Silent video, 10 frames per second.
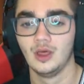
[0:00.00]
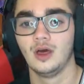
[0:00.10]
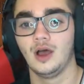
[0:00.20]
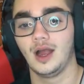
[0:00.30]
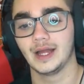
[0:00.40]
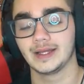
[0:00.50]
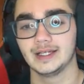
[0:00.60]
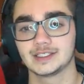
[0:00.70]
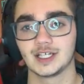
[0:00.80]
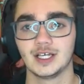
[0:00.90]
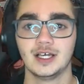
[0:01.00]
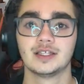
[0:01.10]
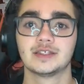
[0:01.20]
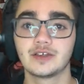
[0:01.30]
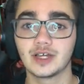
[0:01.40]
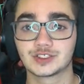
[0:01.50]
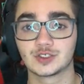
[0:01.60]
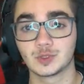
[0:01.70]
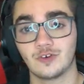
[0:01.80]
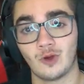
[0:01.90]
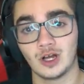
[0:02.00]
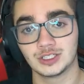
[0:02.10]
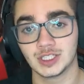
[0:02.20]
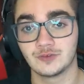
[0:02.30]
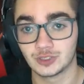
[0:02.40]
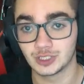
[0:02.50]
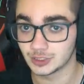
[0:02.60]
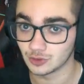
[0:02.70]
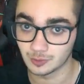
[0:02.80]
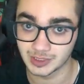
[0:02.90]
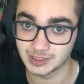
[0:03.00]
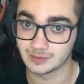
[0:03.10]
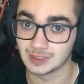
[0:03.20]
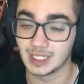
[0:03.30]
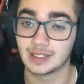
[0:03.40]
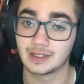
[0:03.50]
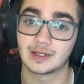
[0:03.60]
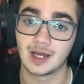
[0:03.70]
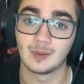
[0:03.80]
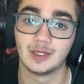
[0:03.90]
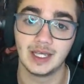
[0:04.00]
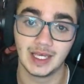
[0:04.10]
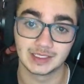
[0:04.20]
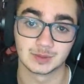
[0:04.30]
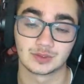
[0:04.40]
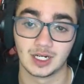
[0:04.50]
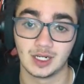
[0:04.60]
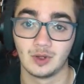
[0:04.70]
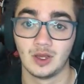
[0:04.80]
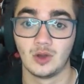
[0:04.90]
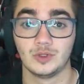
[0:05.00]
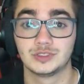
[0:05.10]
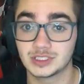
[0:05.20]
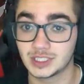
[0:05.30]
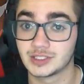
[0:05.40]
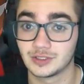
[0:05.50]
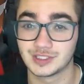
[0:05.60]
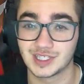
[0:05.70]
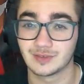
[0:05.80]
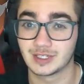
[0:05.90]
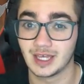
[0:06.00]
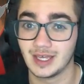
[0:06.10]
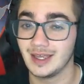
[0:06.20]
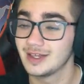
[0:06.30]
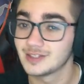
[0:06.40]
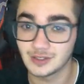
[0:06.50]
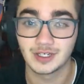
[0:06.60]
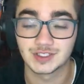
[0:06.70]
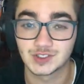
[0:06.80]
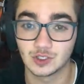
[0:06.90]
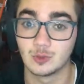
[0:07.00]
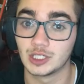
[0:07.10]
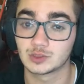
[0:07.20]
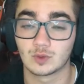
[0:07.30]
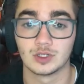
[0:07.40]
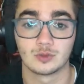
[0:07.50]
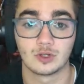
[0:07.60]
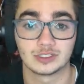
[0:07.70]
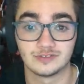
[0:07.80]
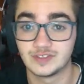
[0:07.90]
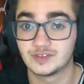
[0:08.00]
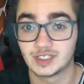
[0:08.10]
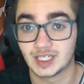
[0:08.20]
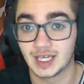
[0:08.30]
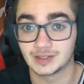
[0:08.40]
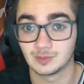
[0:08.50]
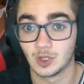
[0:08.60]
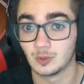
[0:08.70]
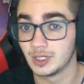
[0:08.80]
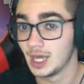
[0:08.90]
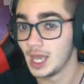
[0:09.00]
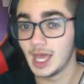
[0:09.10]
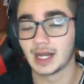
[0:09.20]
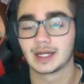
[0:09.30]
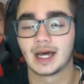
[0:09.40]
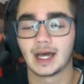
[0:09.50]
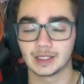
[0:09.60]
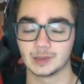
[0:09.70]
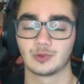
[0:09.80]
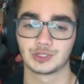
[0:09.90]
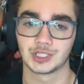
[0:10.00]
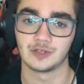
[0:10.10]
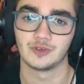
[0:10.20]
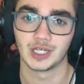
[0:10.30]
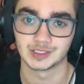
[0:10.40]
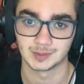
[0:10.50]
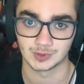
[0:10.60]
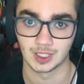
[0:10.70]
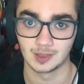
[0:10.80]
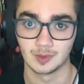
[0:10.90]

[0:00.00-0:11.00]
All right, guys. Thank you guys so much for watching. If you did enjoy, please leave a like, comment, and subscribe. We just hit 37K. Thank you guys so much. We're on the road to 50K at the moment, and I'd highly appreciate it if you guys subscribe.